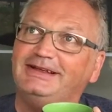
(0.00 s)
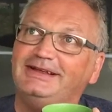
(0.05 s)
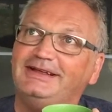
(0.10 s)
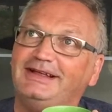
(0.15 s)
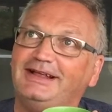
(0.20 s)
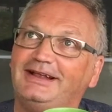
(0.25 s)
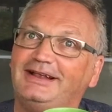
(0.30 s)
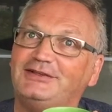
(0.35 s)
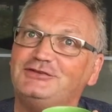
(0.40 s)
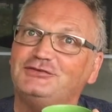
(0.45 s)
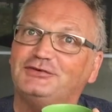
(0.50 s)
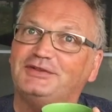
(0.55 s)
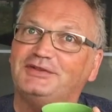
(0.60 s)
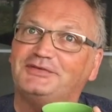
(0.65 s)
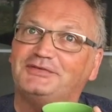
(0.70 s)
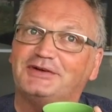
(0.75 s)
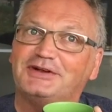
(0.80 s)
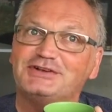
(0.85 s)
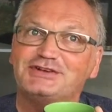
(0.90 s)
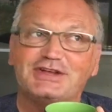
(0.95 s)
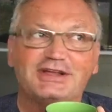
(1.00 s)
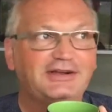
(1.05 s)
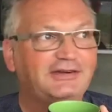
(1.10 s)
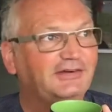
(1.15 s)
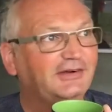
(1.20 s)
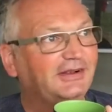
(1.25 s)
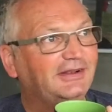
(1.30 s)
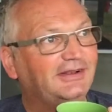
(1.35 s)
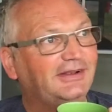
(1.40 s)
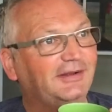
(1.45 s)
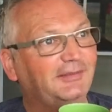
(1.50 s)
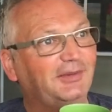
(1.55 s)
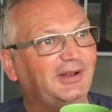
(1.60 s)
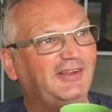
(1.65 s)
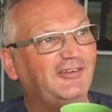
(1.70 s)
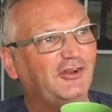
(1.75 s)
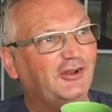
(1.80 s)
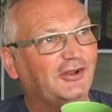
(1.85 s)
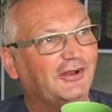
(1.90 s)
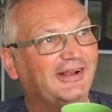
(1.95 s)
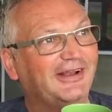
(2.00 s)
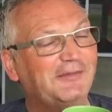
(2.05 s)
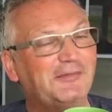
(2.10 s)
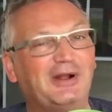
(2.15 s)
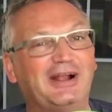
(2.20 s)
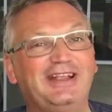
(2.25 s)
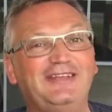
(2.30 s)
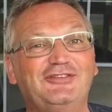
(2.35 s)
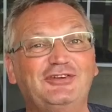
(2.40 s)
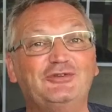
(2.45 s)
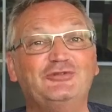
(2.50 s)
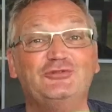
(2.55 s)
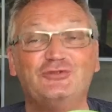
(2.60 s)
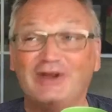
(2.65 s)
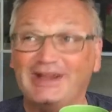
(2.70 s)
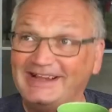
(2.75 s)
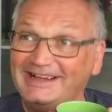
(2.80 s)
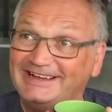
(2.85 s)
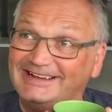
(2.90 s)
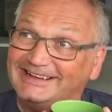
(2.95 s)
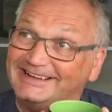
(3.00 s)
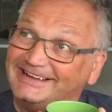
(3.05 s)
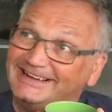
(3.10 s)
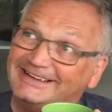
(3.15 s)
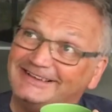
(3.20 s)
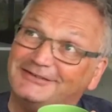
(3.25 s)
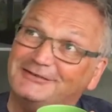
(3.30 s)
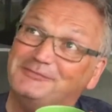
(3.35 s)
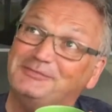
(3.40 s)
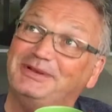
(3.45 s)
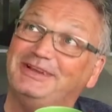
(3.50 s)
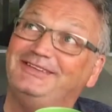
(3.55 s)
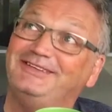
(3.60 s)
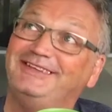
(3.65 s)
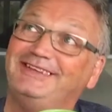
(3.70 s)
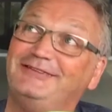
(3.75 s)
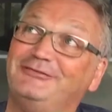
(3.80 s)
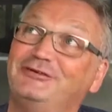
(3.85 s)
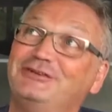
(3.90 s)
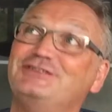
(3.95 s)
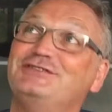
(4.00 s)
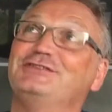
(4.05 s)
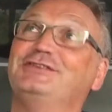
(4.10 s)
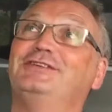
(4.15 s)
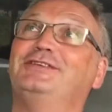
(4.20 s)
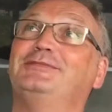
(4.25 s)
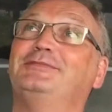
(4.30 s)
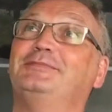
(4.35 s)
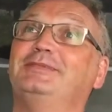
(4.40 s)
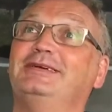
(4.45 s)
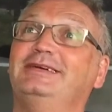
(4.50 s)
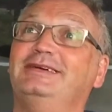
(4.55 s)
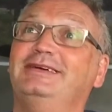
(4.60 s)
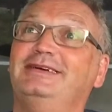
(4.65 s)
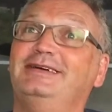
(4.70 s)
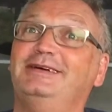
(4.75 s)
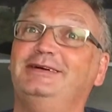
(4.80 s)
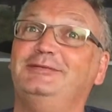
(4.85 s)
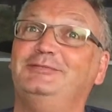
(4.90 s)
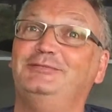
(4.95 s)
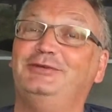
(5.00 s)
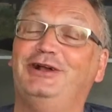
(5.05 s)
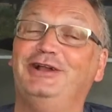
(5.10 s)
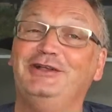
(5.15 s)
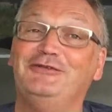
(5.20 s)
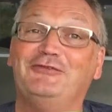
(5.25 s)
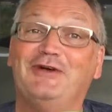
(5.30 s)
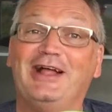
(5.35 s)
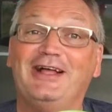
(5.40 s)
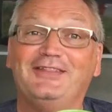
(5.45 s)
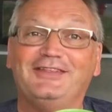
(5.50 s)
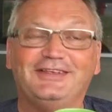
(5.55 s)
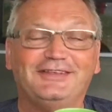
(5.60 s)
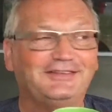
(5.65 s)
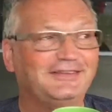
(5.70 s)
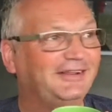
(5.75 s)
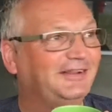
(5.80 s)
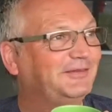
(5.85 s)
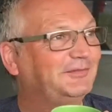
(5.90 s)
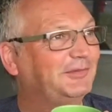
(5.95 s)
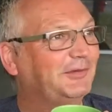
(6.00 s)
and enjoy the fresh air. And uh, believe it or not, it might even rain here in BC, which is pretty rare these days.